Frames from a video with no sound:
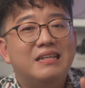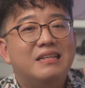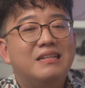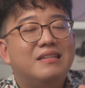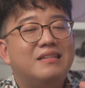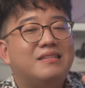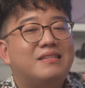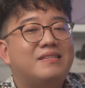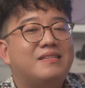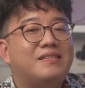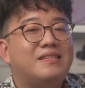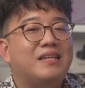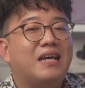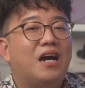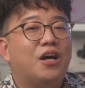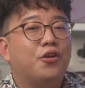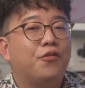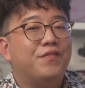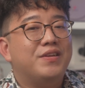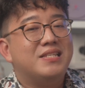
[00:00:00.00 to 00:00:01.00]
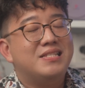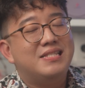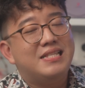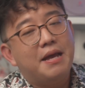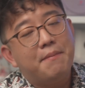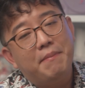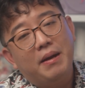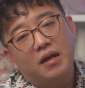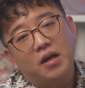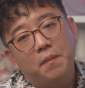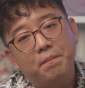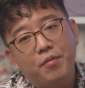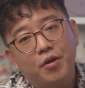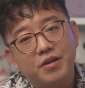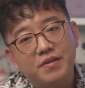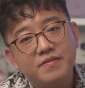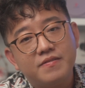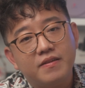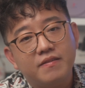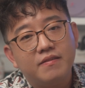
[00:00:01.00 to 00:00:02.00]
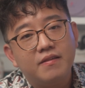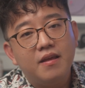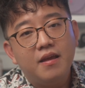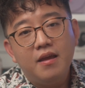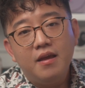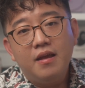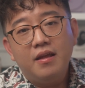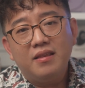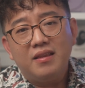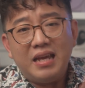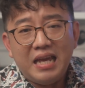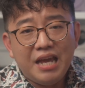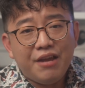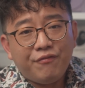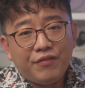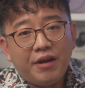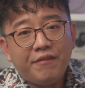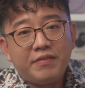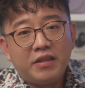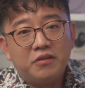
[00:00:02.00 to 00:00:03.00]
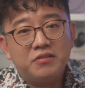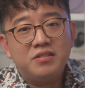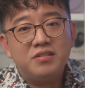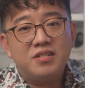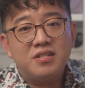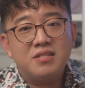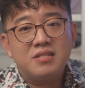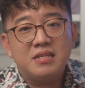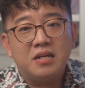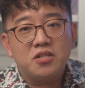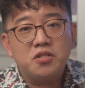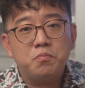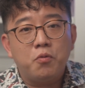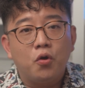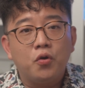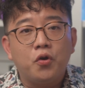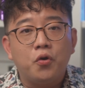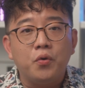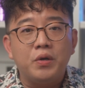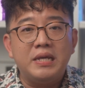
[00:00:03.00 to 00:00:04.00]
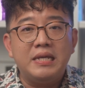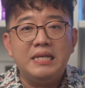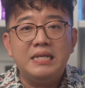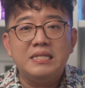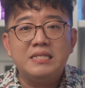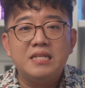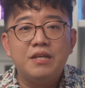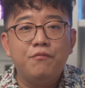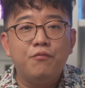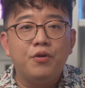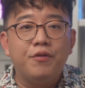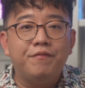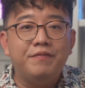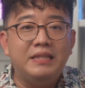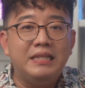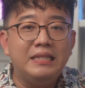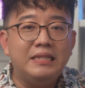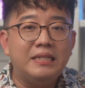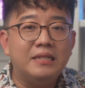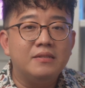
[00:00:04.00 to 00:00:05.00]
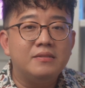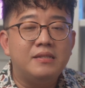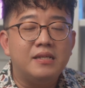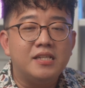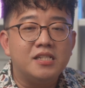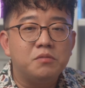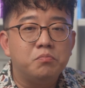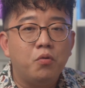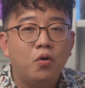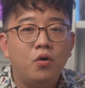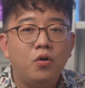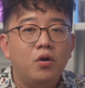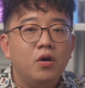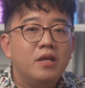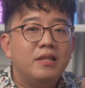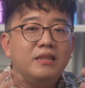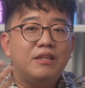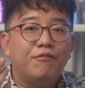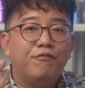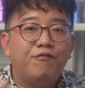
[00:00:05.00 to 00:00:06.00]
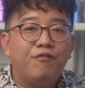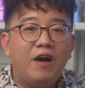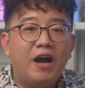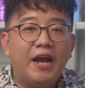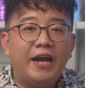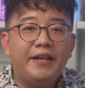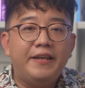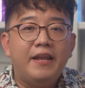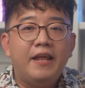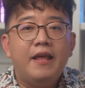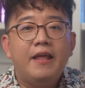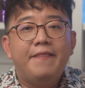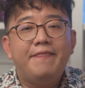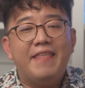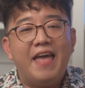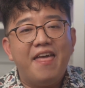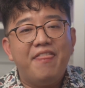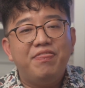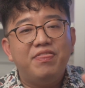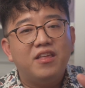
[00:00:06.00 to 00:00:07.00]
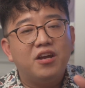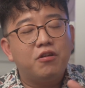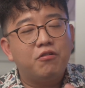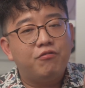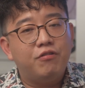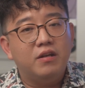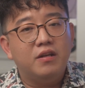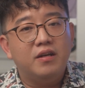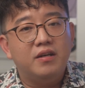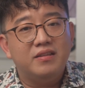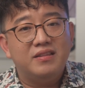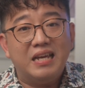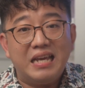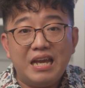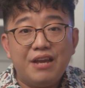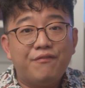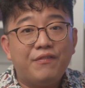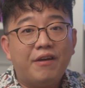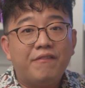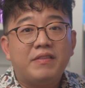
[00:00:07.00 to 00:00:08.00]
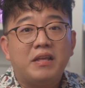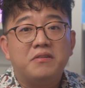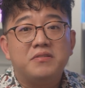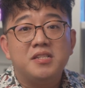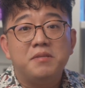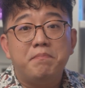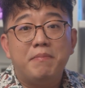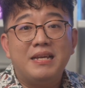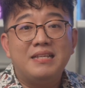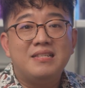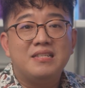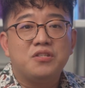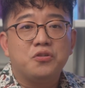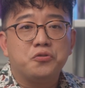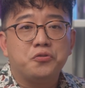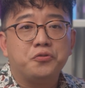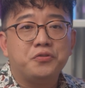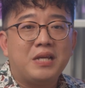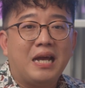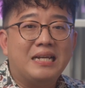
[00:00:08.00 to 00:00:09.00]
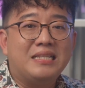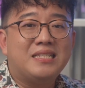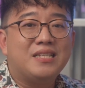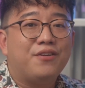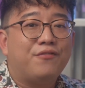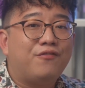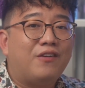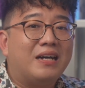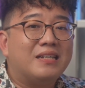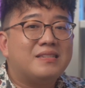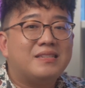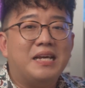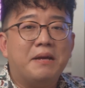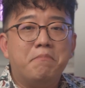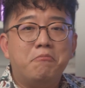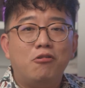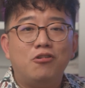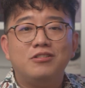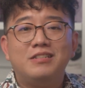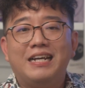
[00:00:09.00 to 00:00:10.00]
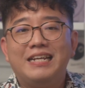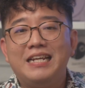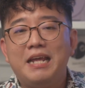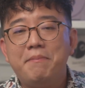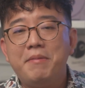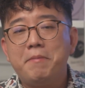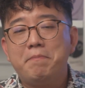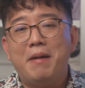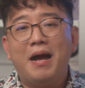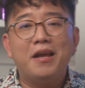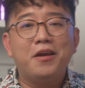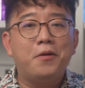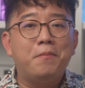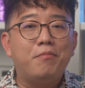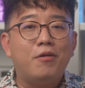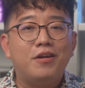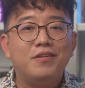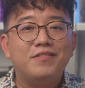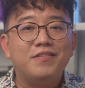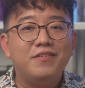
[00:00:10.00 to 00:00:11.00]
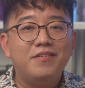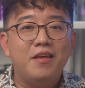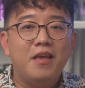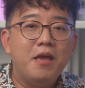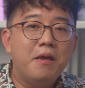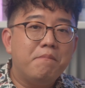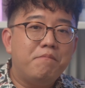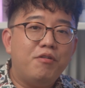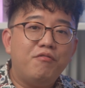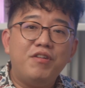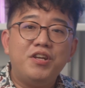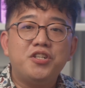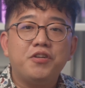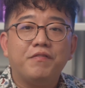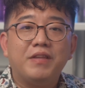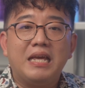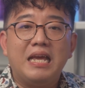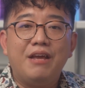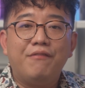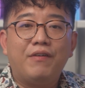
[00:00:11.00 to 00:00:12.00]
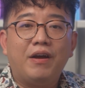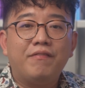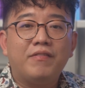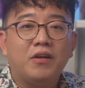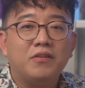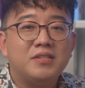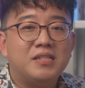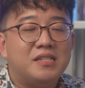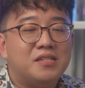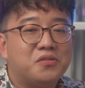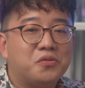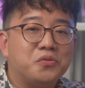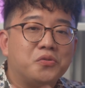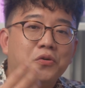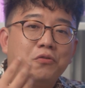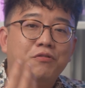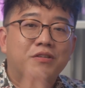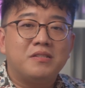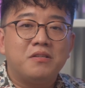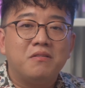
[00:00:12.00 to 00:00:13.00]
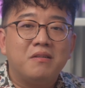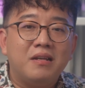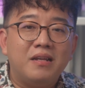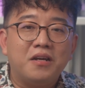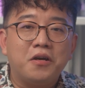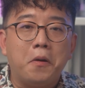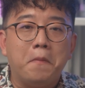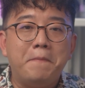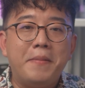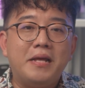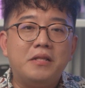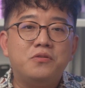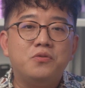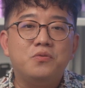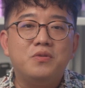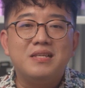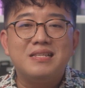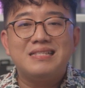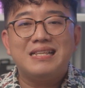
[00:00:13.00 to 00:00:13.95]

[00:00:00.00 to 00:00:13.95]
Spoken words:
it's out of its depth by comparison. The A5000 just sounds more cohesive with details that is more defined than the Krila. The A5000 bass is also tighter, faster and more dynamic by comparison. Mid-range of the A5000 is also crystal clear compared to the